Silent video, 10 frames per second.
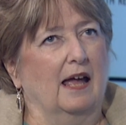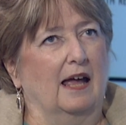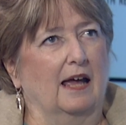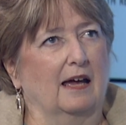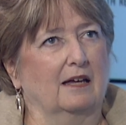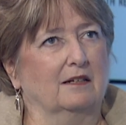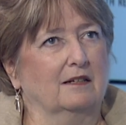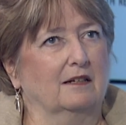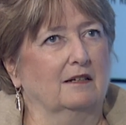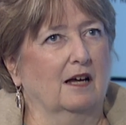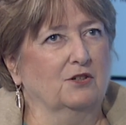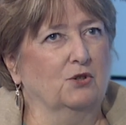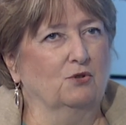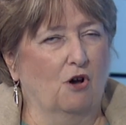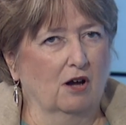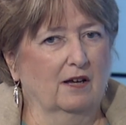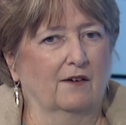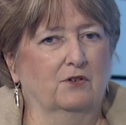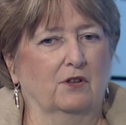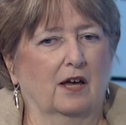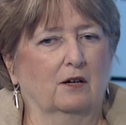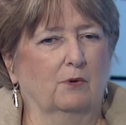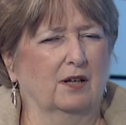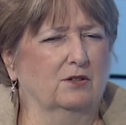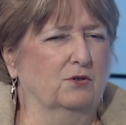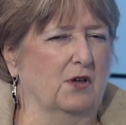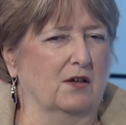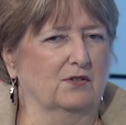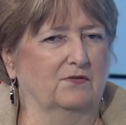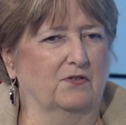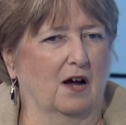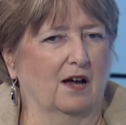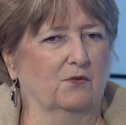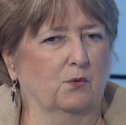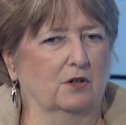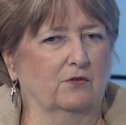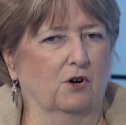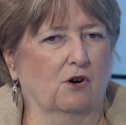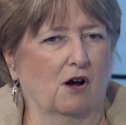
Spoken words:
And not too long after that, around 2005, one of our